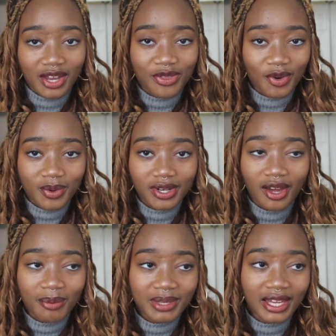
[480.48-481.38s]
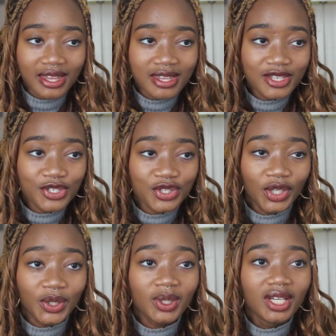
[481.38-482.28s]
I thought would hurt me like this.
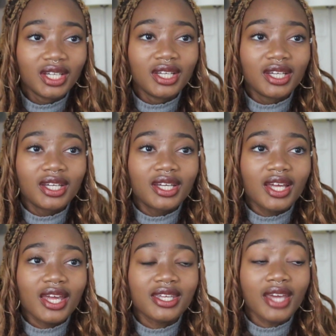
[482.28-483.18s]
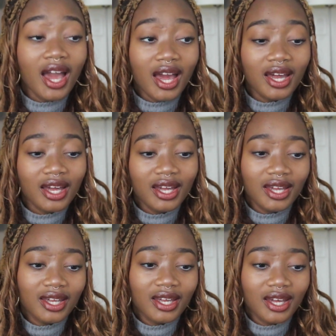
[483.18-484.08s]
So yeah,
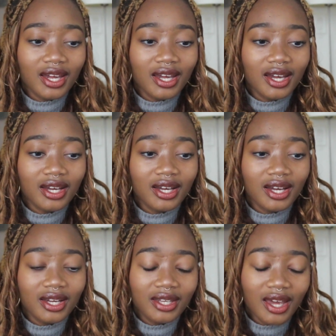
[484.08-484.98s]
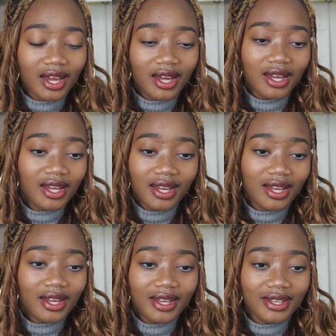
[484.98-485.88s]

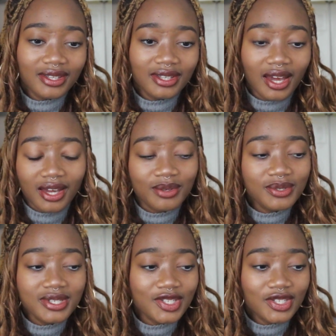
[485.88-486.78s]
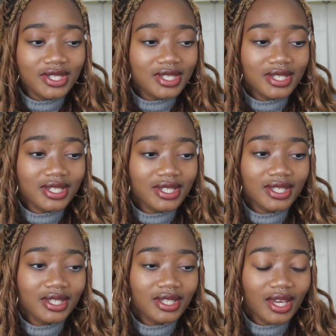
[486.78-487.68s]
it was just,
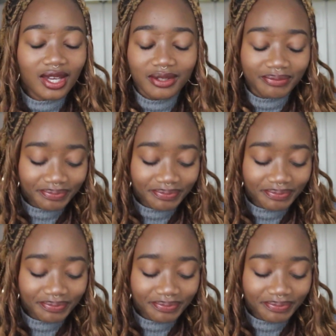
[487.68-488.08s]
yeah.